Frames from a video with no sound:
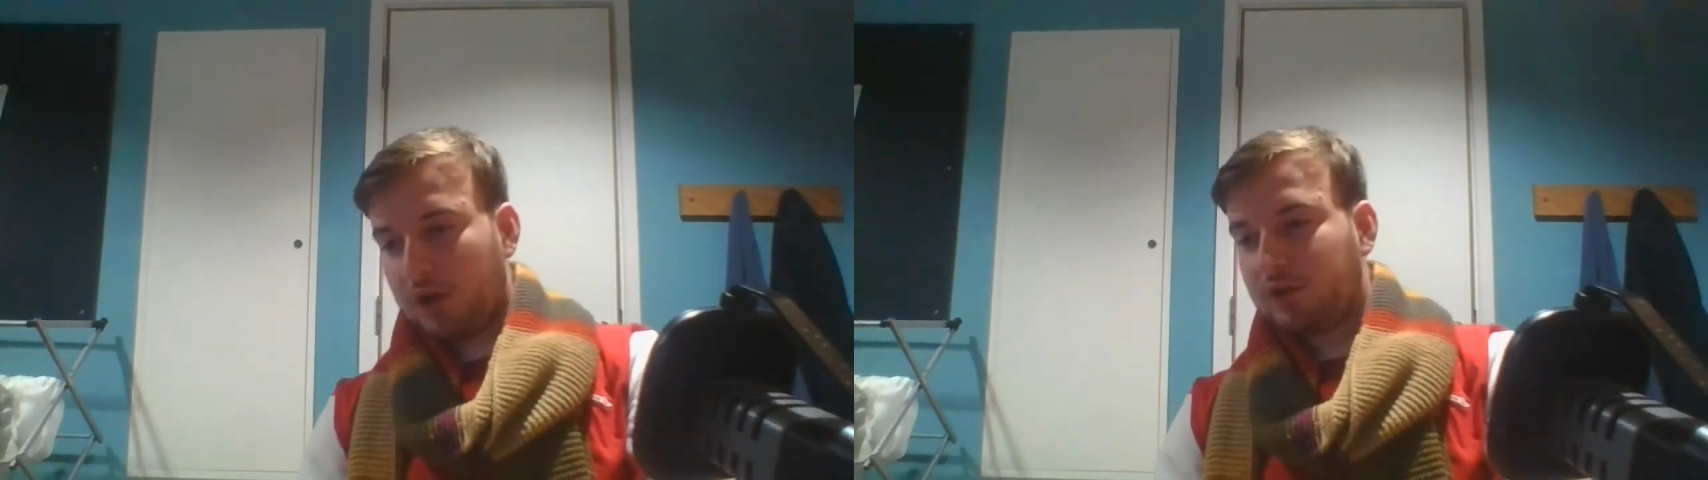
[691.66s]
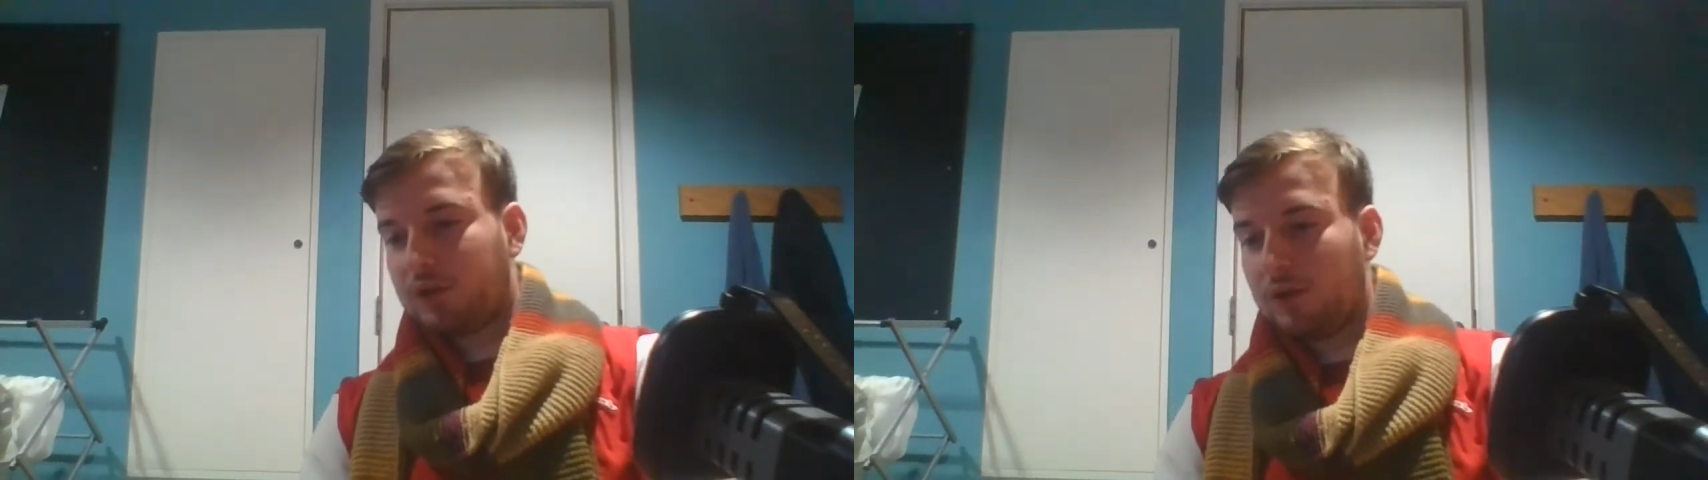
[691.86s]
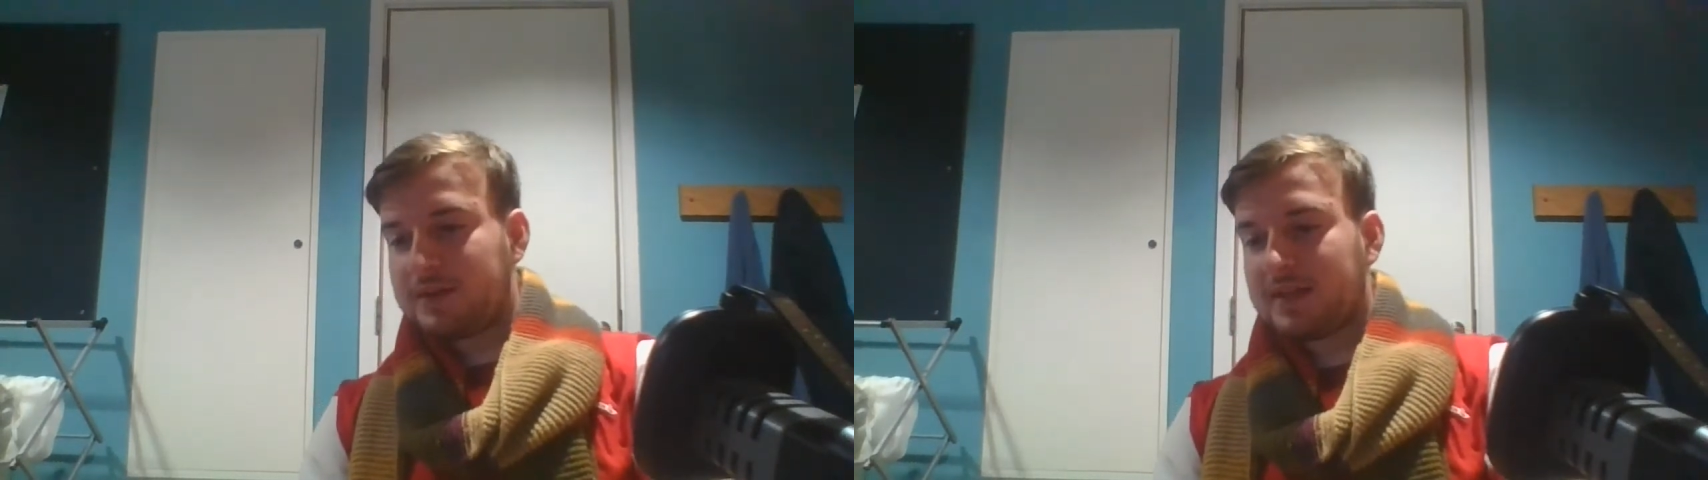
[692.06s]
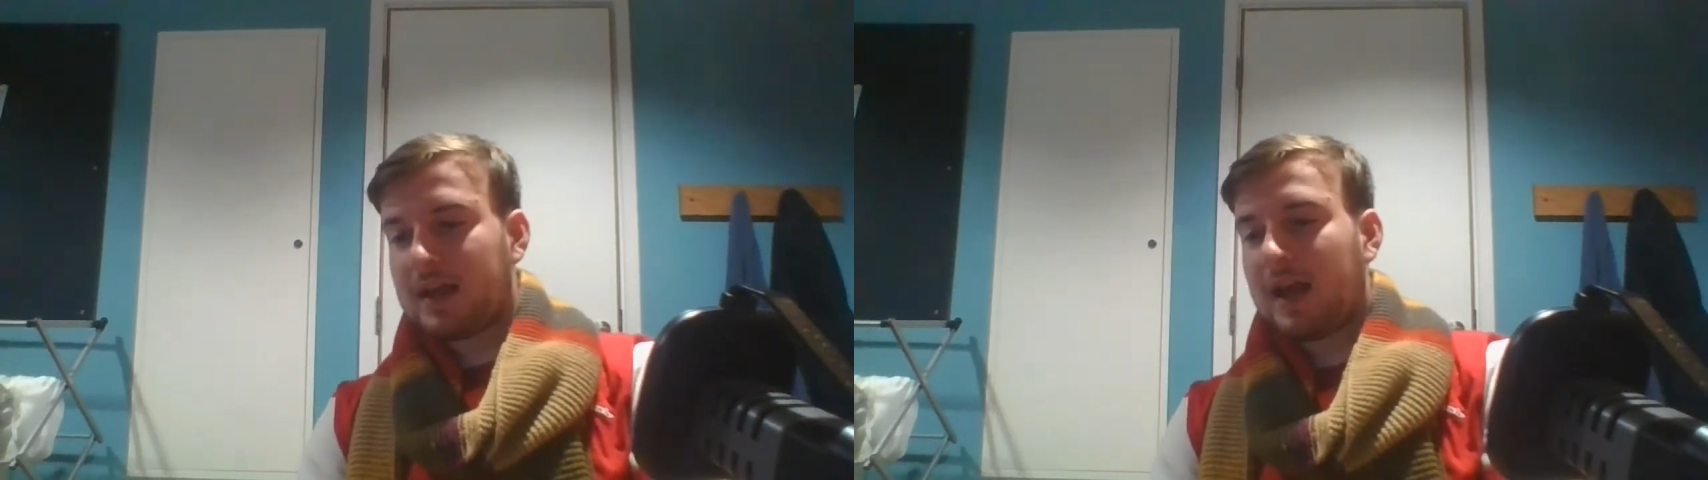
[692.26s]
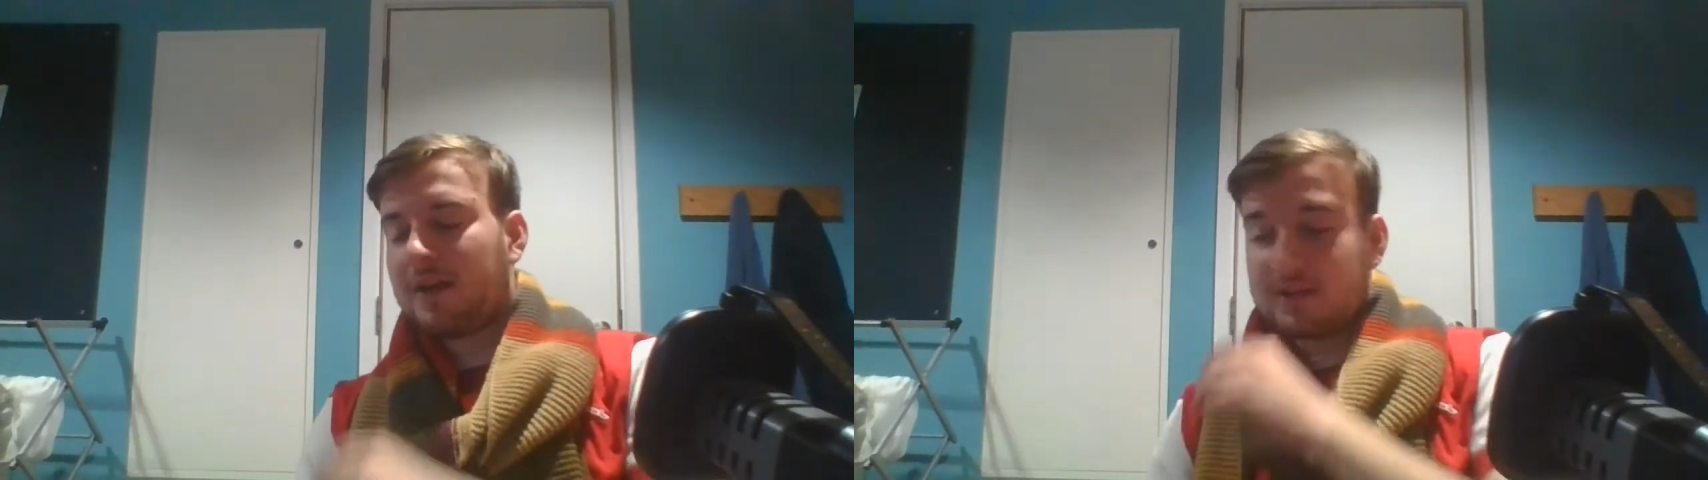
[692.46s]
Using
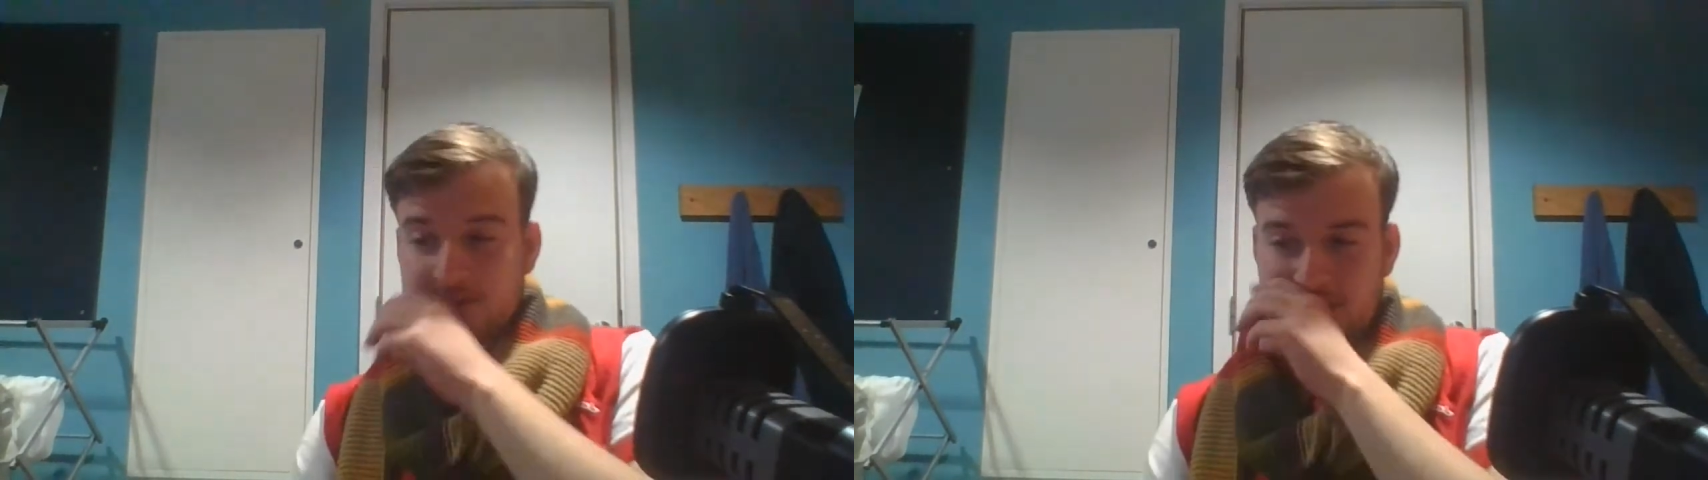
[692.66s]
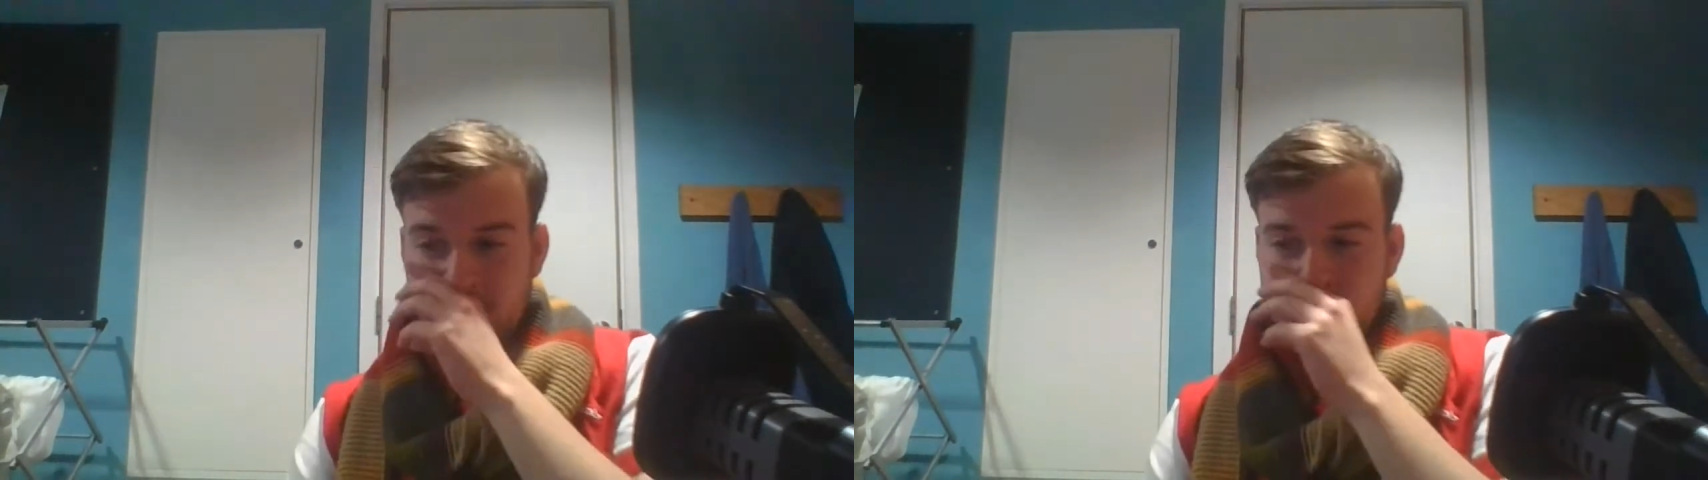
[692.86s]
Claire is smart